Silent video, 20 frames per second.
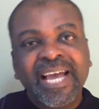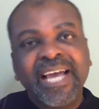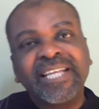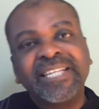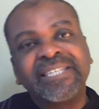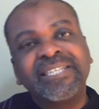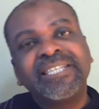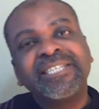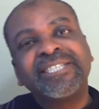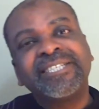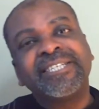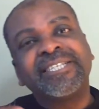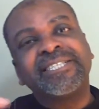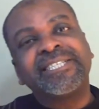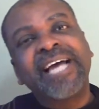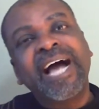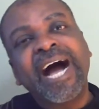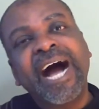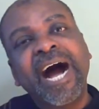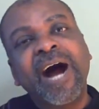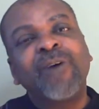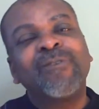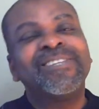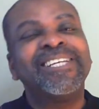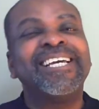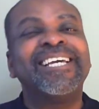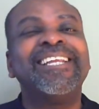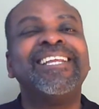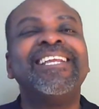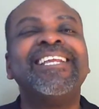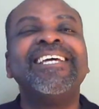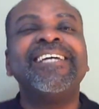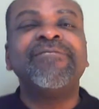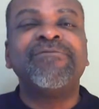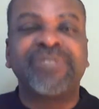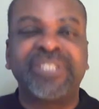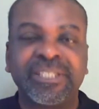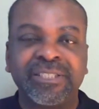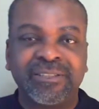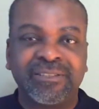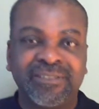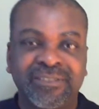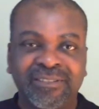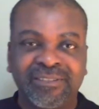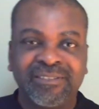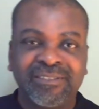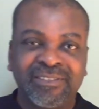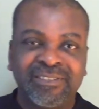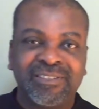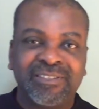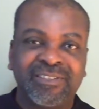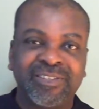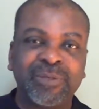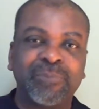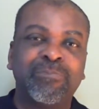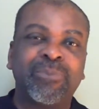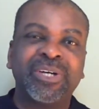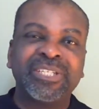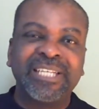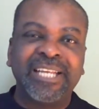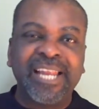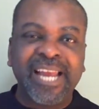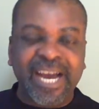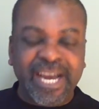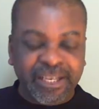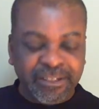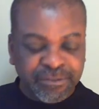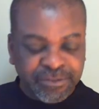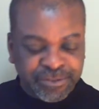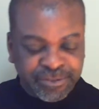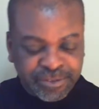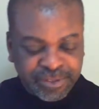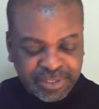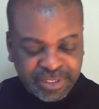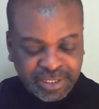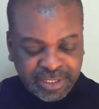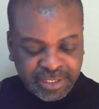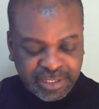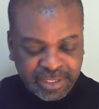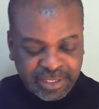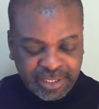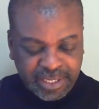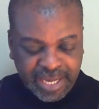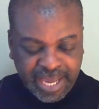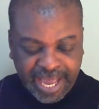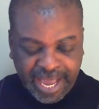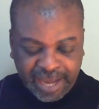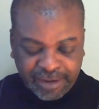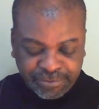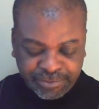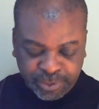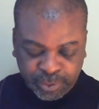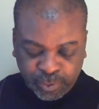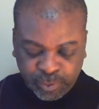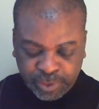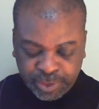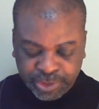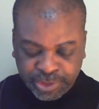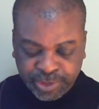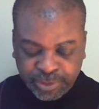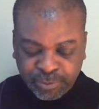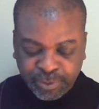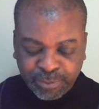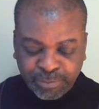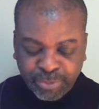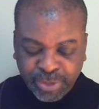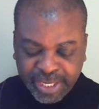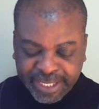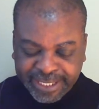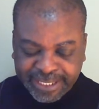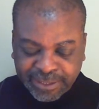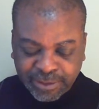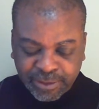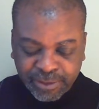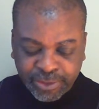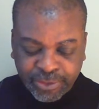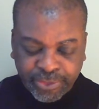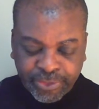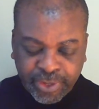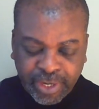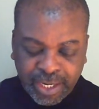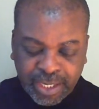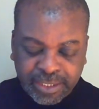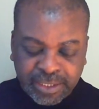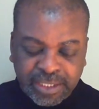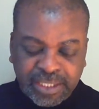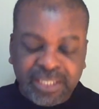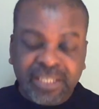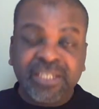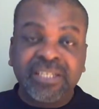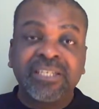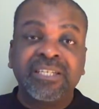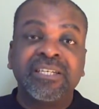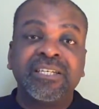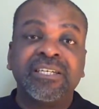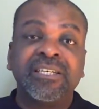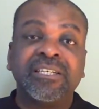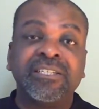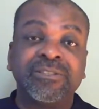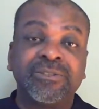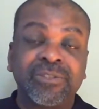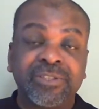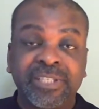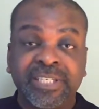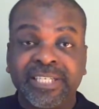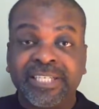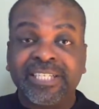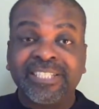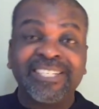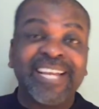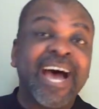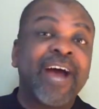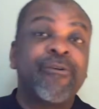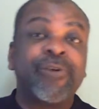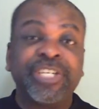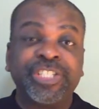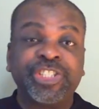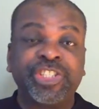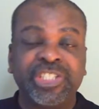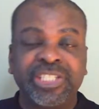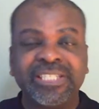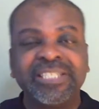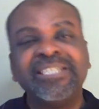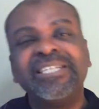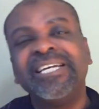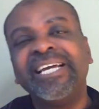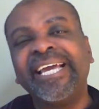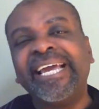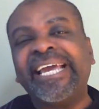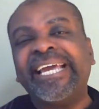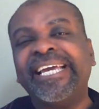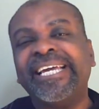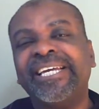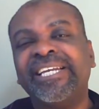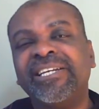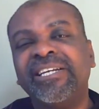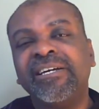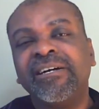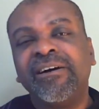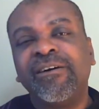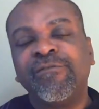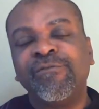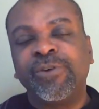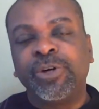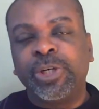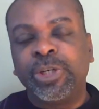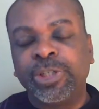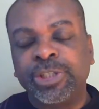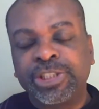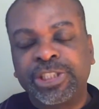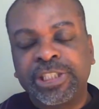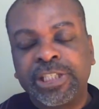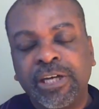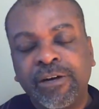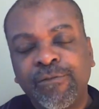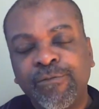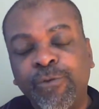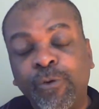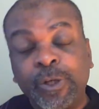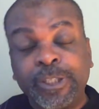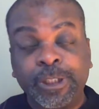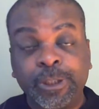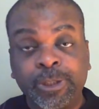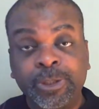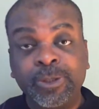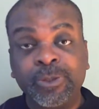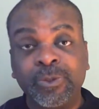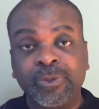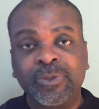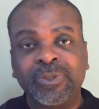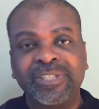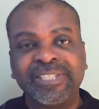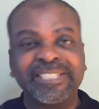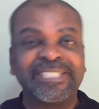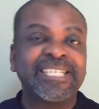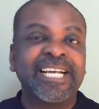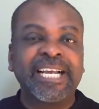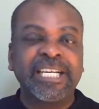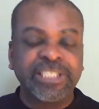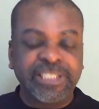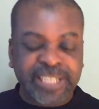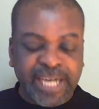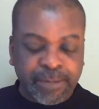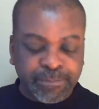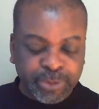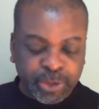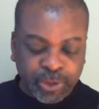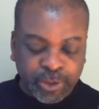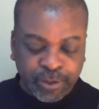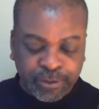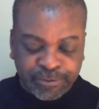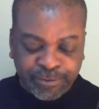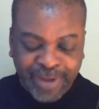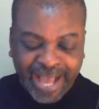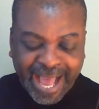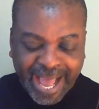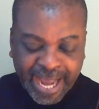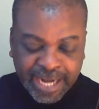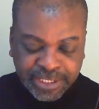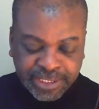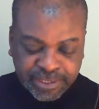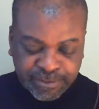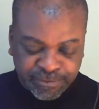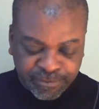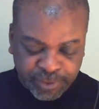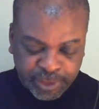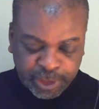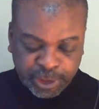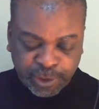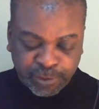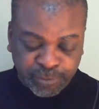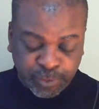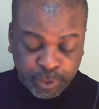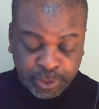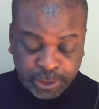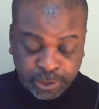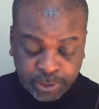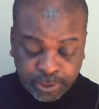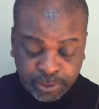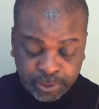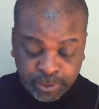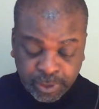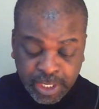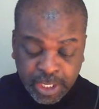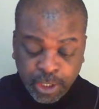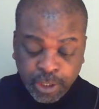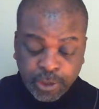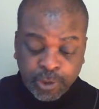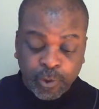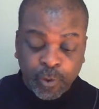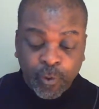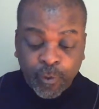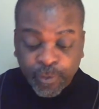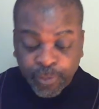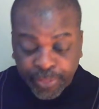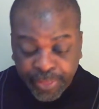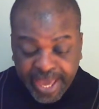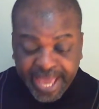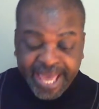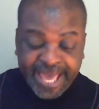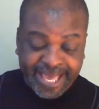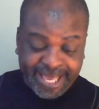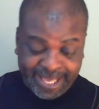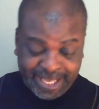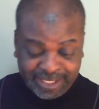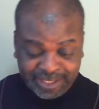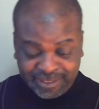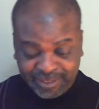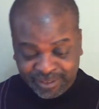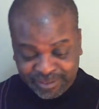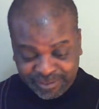And this is how they lived the body life afterwards. And we break into the thought, into the narration in verse 42, the second chapter of Acts, verse 42. So they,